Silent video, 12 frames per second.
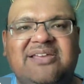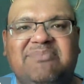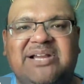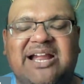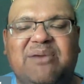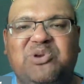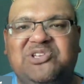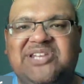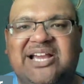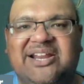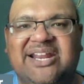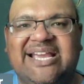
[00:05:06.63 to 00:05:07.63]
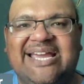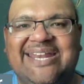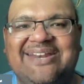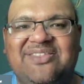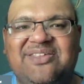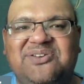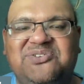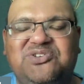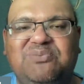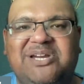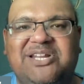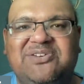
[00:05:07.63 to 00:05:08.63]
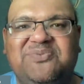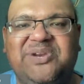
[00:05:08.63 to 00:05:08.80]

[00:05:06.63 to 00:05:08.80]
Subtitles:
Montgomery's not going to cut into those too much.